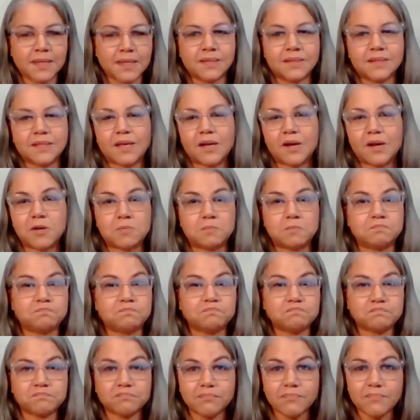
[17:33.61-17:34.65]
So
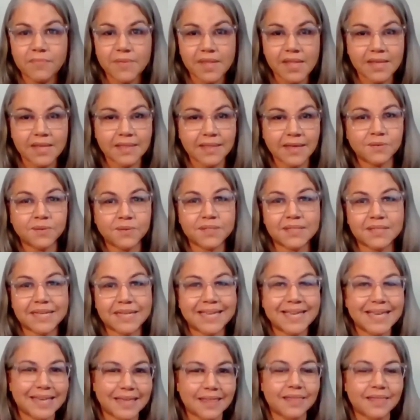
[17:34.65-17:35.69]
that was a
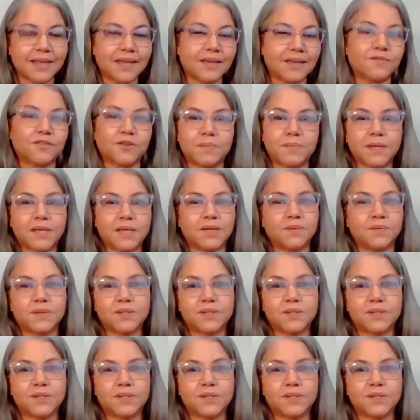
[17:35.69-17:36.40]
key thing for me,